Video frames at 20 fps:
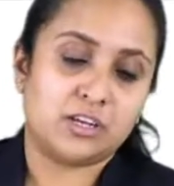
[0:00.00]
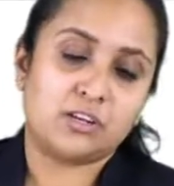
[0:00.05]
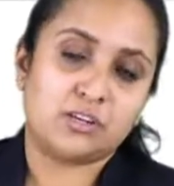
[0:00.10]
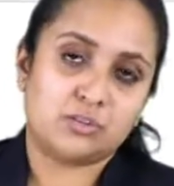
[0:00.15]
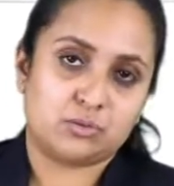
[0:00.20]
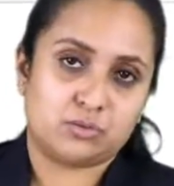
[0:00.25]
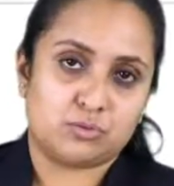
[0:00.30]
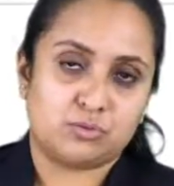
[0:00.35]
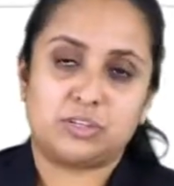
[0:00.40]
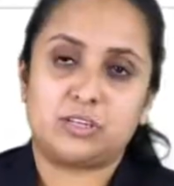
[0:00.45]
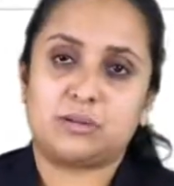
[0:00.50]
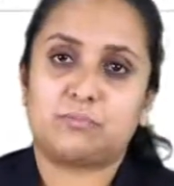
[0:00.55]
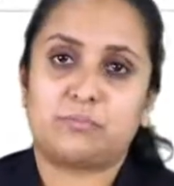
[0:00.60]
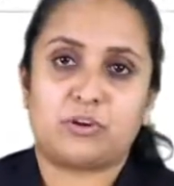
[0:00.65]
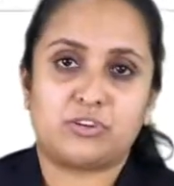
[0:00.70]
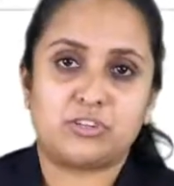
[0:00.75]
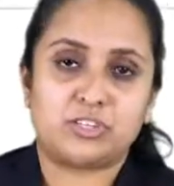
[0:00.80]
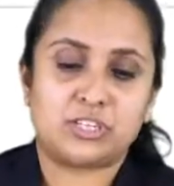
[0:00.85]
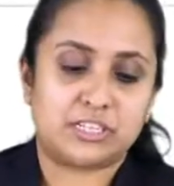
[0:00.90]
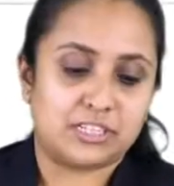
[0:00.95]
So, the
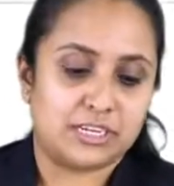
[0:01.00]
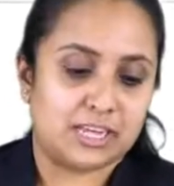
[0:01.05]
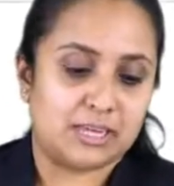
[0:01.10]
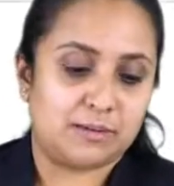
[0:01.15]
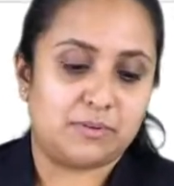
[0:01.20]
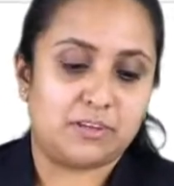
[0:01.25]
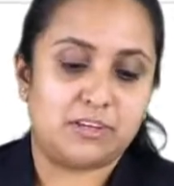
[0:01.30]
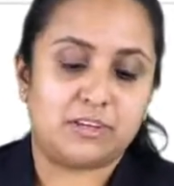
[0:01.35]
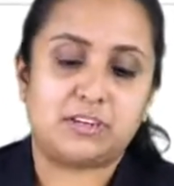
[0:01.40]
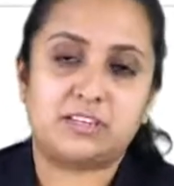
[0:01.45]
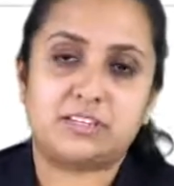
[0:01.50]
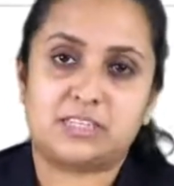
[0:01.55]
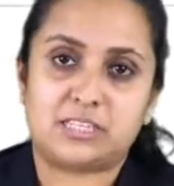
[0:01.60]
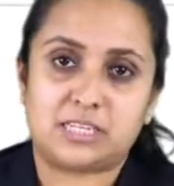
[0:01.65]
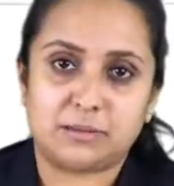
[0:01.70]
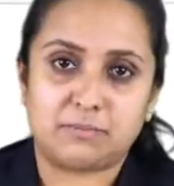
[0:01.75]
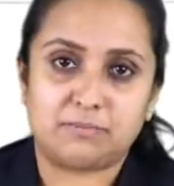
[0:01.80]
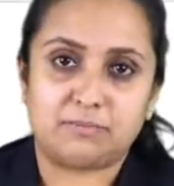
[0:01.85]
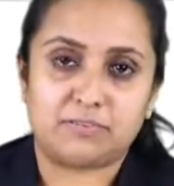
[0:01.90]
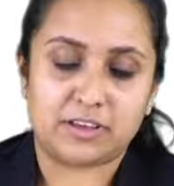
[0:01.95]
project name here is
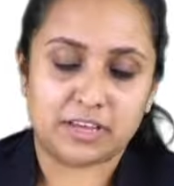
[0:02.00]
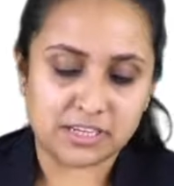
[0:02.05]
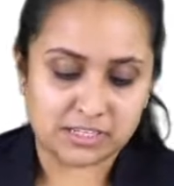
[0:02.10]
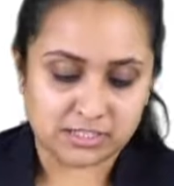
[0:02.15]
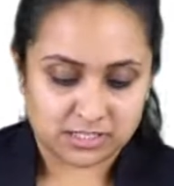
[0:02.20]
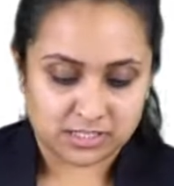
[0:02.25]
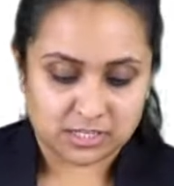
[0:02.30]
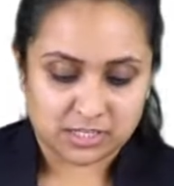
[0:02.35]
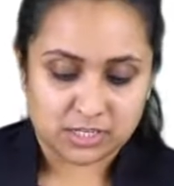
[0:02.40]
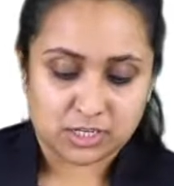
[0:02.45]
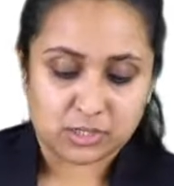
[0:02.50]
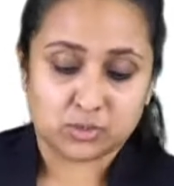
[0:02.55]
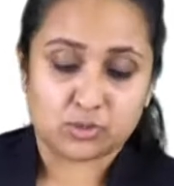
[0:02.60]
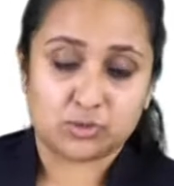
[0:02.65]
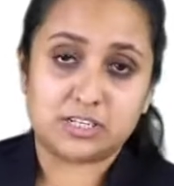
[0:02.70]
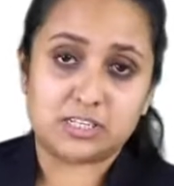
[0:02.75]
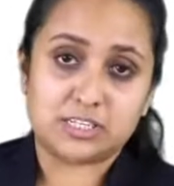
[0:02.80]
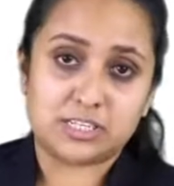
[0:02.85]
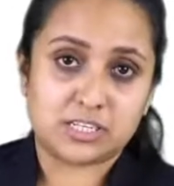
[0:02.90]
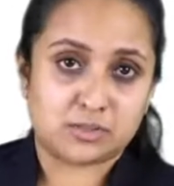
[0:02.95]
deep face. So,
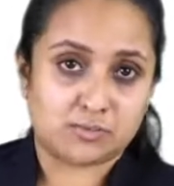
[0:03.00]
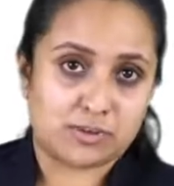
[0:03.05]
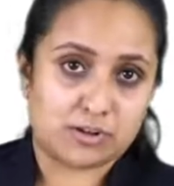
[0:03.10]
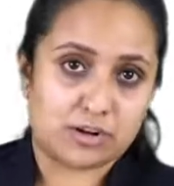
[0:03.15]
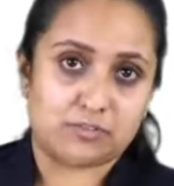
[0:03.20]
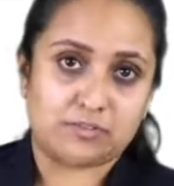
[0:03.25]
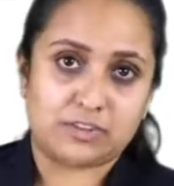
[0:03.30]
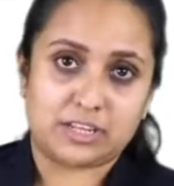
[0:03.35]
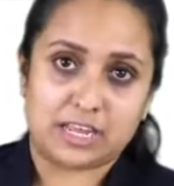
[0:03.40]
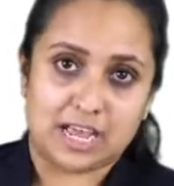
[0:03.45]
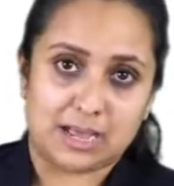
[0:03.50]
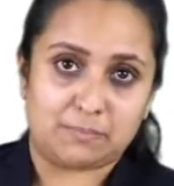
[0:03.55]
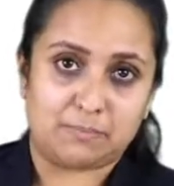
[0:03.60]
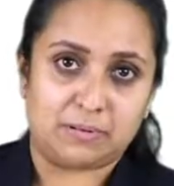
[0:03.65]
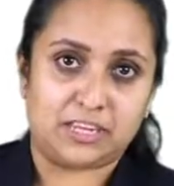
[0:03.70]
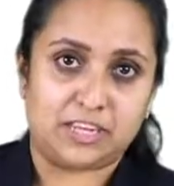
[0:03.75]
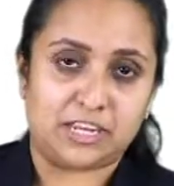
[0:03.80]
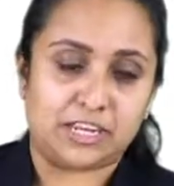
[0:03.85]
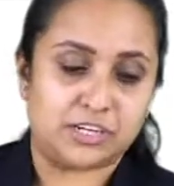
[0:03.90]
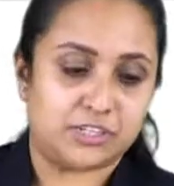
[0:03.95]
this is one of the
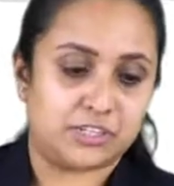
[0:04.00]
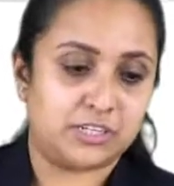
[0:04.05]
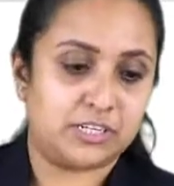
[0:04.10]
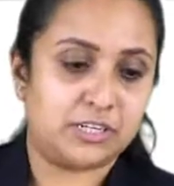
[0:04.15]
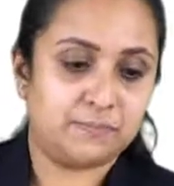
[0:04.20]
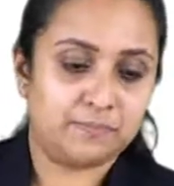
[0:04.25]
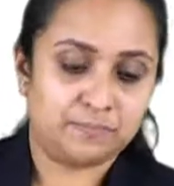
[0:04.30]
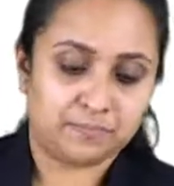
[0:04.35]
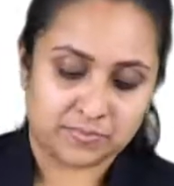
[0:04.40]
application.